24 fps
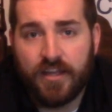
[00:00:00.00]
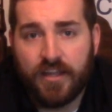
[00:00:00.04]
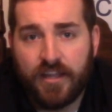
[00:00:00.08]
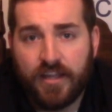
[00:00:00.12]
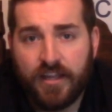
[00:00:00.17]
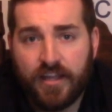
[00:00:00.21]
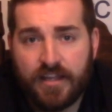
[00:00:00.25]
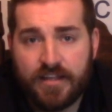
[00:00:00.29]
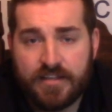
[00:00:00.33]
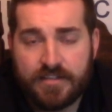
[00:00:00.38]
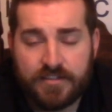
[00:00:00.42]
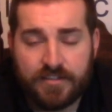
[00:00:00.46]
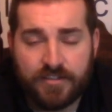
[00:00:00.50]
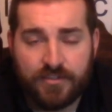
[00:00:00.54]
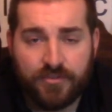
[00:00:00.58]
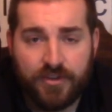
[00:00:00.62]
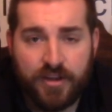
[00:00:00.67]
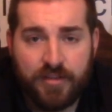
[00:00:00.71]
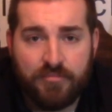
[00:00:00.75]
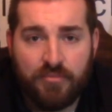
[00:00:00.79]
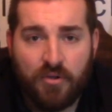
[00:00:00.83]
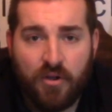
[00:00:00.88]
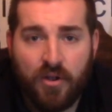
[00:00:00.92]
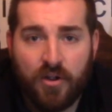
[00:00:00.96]
he has a
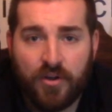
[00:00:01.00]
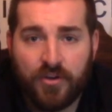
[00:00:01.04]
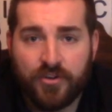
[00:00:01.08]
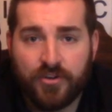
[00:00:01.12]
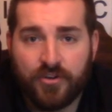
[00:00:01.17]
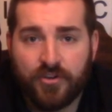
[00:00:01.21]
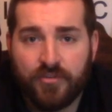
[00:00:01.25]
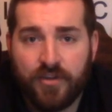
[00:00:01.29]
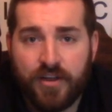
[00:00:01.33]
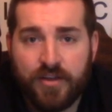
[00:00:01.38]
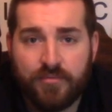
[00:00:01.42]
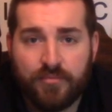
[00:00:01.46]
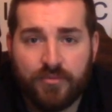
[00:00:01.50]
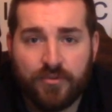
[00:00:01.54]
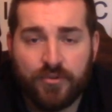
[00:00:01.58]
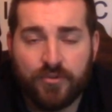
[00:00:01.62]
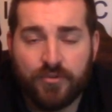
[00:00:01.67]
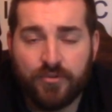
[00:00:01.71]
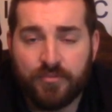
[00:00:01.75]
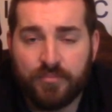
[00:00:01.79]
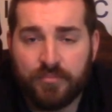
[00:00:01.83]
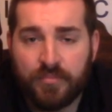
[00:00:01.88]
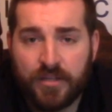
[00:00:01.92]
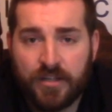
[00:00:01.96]
great partner, great
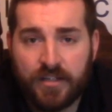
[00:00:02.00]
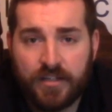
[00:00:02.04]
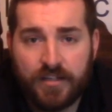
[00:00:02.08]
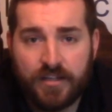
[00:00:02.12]
room.